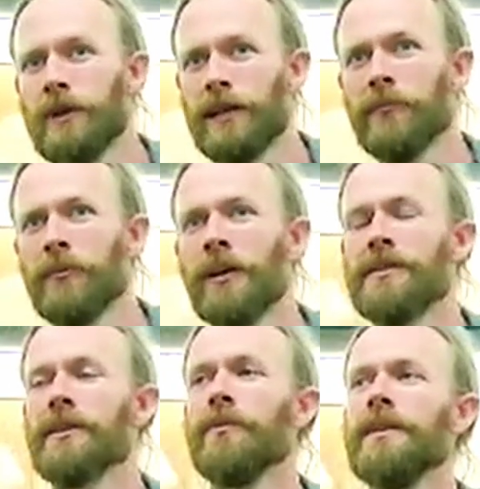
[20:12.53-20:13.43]
work anymore, and
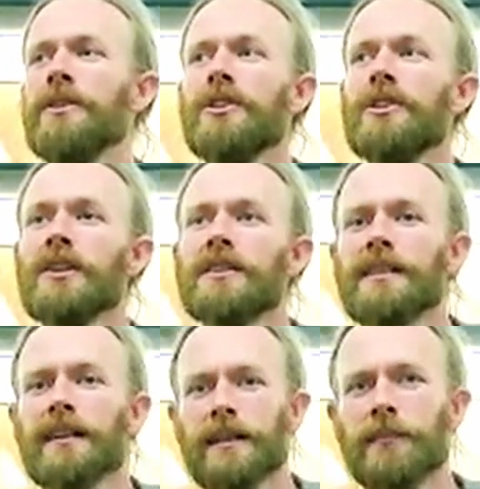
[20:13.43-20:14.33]
so we
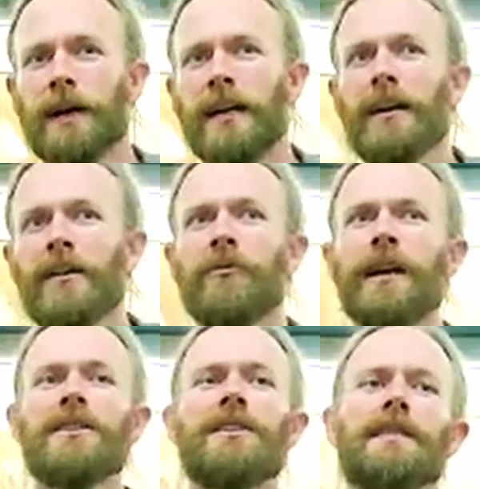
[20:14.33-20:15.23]
just depend on
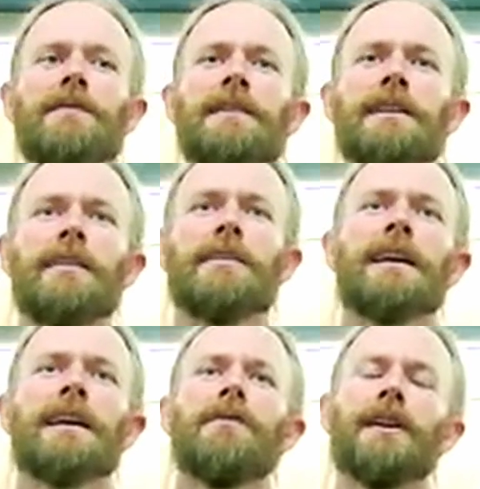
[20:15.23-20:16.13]
redshift to tell us
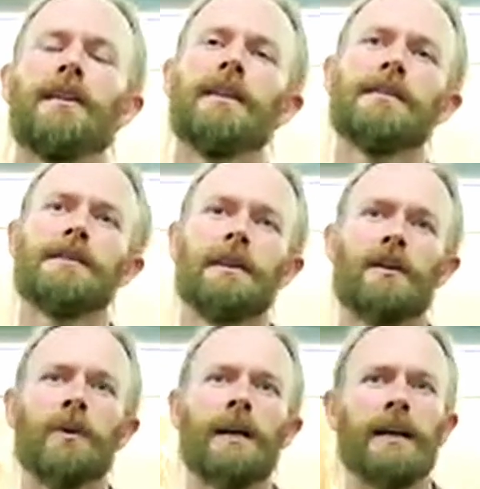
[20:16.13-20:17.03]
how far things are
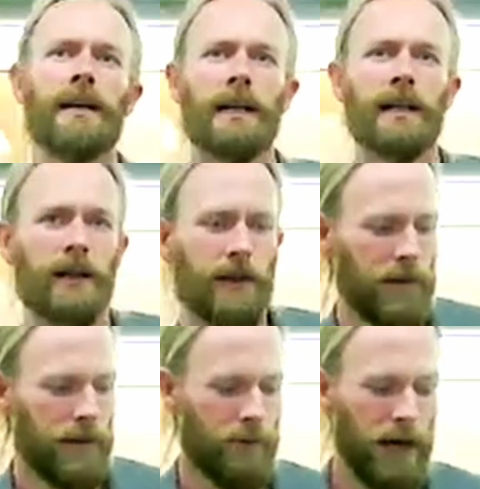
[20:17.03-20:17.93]
away.
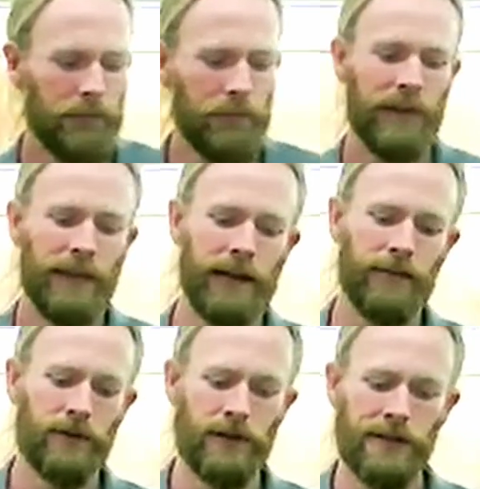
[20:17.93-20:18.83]
The problem with that, of
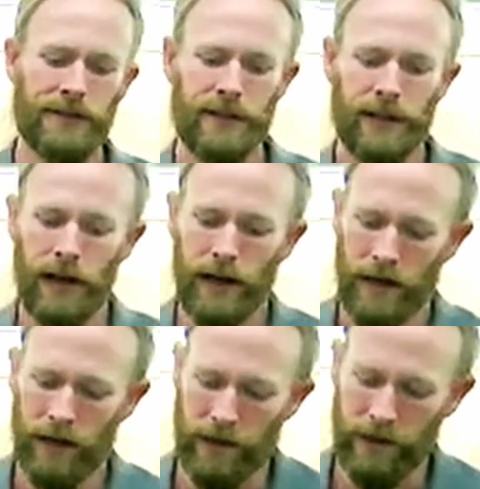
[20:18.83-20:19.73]
course,
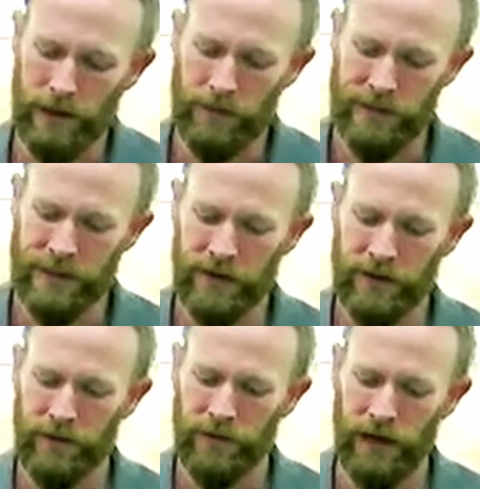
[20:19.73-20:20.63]
comes down to
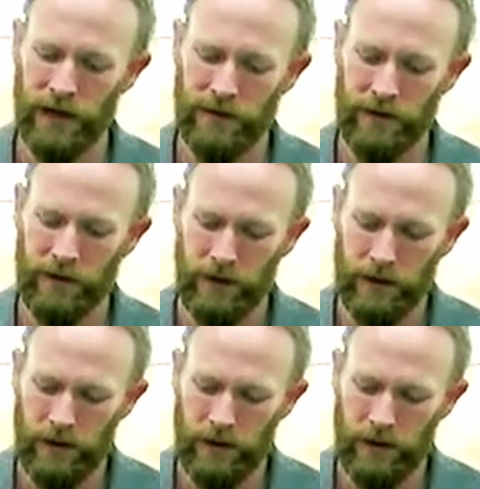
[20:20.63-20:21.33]
the fact that